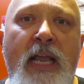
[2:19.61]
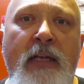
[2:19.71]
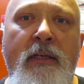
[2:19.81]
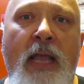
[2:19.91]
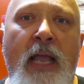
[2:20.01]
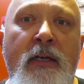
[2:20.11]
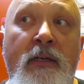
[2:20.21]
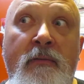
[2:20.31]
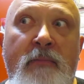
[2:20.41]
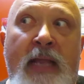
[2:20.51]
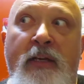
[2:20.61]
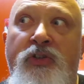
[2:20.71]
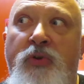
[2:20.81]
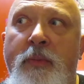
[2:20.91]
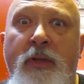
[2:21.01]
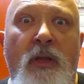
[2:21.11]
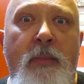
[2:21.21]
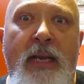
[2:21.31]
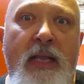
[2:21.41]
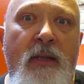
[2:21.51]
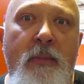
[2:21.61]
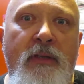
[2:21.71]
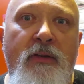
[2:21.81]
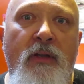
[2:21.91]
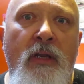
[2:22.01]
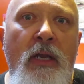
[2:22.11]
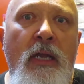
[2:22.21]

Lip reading: and distribute them and get them into